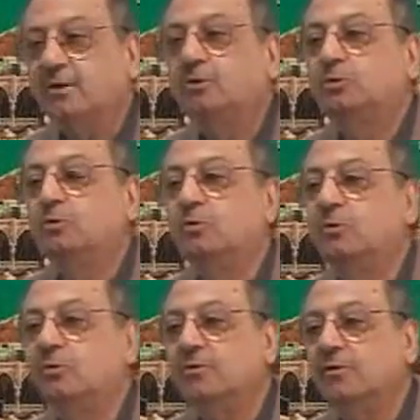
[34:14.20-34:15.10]

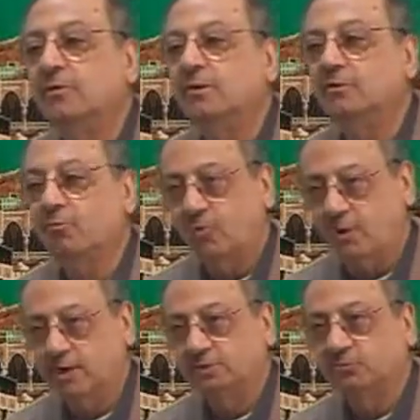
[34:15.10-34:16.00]
2
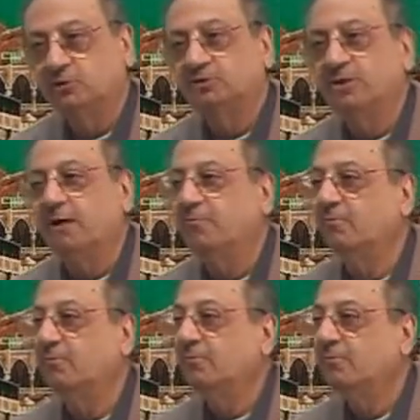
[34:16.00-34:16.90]
words which come
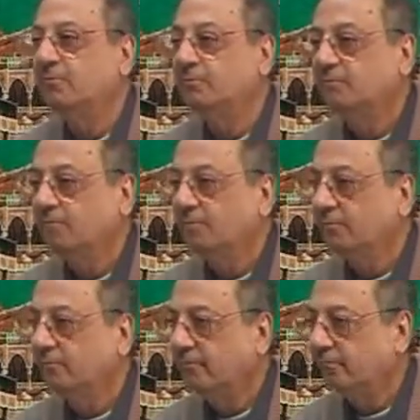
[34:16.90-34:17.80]

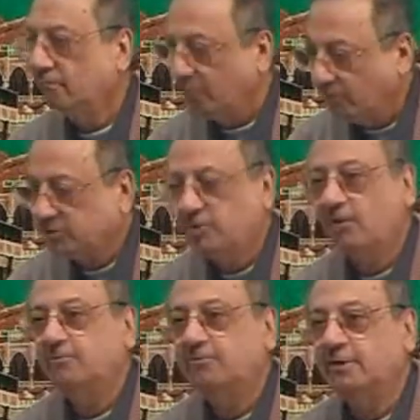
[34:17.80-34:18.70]
most
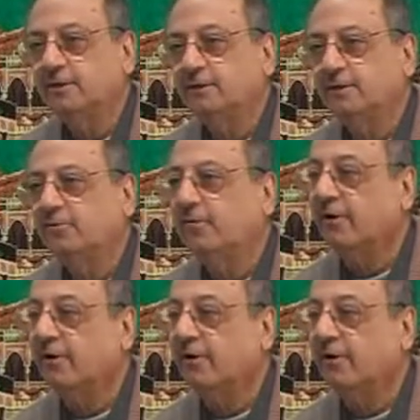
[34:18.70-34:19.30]
often for